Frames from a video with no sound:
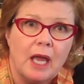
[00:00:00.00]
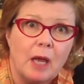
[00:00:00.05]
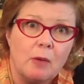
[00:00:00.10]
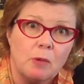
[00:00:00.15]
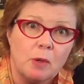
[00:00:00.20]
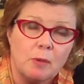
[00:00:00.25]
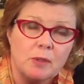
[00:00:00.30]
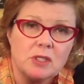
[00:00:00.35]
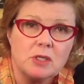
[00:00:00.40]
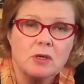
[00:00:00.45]

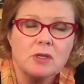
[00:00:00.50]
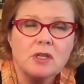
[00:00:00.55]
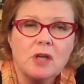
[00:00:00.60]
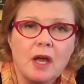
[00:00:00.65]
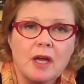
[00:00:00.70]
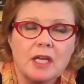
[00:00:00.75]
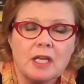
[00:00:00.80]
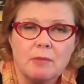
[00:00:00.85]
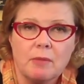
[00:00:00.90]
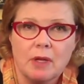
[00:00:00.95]
And when we start
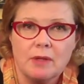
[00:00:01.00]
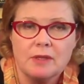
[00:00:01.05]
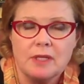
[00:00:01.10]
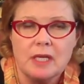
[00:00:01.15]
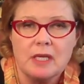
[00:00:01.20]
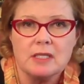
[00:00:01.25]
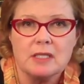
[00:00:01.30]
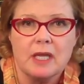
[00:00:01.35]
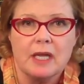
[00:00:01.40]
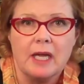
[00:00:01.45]
talking about
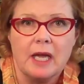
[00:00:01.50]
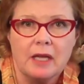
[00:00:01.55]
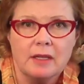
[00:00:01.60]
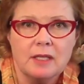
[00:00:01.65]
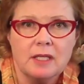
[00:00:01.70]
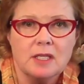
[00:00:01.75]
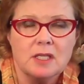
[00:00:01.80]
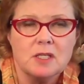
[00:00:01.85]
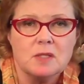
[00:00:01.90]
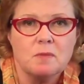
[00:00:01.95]
things like
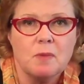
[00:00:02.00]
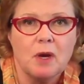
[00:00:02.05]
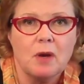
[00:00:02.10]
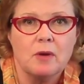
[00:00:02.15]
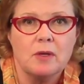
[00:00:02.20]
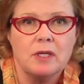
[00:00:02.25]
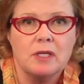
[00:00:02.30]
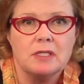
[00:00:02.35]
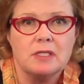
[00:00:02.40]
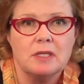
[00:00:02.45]
ethnic
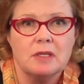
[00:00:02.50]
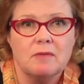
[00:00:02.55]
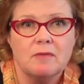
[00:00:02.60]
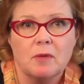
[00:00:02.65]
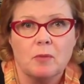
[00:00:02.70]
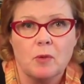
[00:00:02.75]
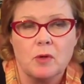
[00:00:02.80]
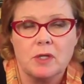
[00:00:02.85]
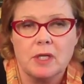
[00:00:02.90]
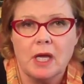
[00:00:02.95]
disparities in
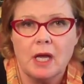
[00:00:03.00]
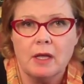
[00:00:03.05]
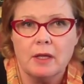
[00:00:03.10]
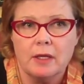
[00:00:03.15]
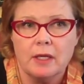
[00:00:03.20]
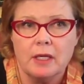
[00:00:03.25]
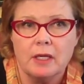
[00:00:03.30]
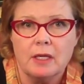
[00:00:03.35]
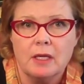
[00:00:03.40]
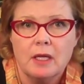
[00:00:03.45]
infant
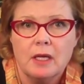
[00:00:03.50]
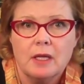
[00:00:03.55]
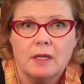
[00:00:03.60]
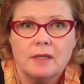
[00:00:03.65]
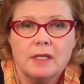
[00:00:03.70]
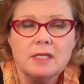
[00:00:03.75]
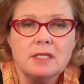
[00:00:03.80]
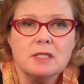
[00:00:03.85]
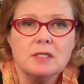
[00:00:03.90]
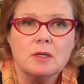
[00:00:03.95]
mortality,
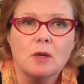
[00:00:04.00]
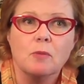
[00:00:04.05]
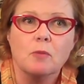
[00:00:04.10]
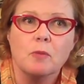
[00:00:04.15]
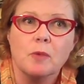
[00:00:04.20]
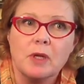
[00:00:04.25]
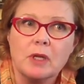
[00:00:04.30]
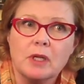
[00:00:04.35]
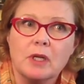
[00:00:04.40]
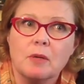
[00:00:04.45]
this is a
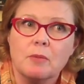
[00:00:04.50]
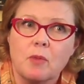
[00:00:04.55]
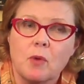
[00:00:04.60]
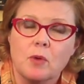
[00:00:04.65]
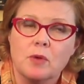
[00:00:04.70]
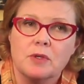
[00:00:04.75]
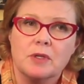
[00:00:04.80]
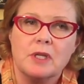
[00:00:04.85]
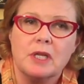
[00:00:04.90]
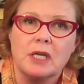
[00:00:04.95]
really
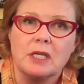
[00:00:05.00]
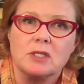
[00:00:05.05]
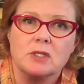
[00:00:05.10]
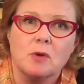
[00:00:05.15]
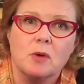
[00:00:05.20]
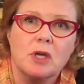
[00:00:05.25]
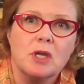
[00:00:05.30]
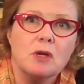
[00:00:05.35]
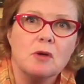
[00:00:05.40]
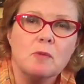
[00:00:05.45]
important thing. And
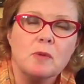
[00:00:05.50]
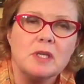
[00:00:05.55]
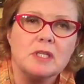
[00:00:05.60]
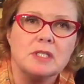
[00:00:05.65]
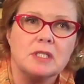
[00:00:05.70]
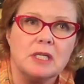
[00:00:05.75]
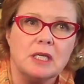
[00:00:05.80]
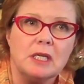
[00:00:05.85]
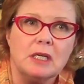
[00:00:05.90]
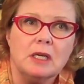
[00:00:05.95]
so here we
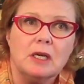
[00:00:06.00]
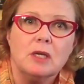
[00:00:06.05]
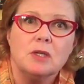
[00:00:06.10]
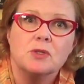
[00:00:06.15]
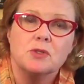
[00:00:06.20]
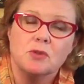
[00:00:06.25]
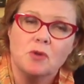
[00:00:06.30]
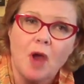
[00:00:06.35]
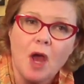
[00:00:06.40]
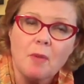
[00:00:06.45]
see
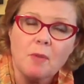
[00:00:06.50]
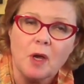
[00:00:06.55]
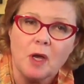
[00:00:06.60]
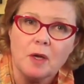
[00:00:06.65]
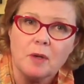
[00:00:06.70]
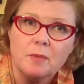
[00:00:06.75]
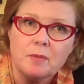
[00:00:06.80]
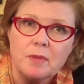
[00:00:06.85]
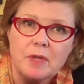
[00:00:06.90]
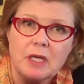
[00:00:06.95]

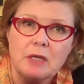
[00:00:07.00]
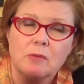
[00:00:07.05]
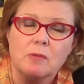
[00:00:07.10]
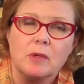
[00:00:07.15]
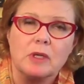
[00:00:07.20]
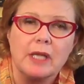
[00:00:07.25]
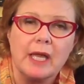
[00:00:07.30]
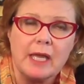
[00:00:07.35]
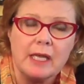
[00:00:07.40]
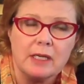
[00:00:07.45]
trauma being
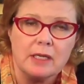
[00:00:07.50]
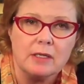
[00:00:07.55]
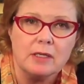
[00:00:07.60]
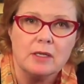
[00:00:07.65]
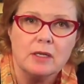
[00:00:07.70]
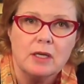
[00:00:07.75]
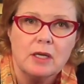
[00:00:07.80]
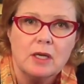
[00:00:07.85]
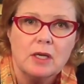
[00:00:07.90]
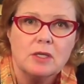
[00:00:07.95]
related
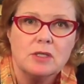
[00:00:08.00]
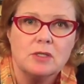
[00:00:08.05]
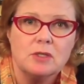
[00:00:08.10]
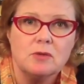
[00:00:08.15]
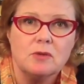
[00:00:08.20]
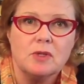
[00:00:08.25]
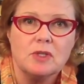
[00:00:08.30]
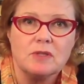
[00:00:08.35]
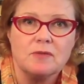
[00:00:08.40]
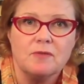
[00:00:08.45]

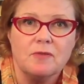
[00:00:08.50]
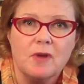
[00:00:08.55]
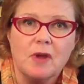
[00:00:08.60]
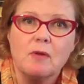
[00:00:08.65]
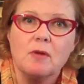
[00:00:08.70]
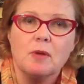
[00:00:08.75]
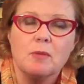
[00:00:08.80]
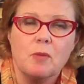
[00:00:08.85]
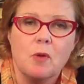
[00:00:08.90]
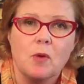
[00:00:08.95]
to this
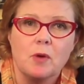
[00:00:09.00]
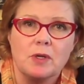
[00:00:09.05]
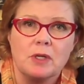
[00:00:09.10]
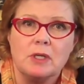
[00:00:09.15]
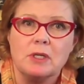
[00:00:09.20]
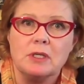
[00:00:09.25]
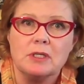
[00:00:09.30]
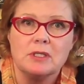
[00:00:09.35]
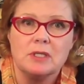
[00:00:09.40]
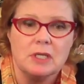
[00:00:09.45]
very
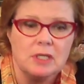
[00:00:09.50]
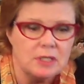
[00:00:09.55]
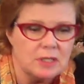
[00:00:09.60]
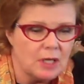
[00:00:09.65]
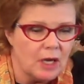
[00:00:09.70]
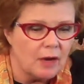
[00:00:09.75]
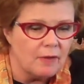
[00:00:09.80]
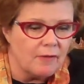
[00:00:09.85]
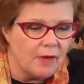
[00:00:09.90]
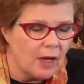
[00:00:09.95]
important indices
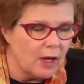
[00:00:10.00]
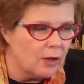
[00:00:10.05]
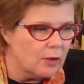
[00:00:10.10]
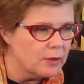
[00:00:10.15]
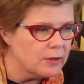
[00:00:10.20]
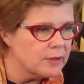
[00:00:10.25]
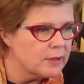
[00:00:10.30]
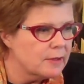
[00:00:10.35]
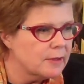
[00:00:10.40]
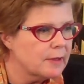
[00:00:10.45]
of
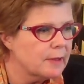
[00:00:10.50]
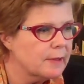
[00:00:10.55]
health.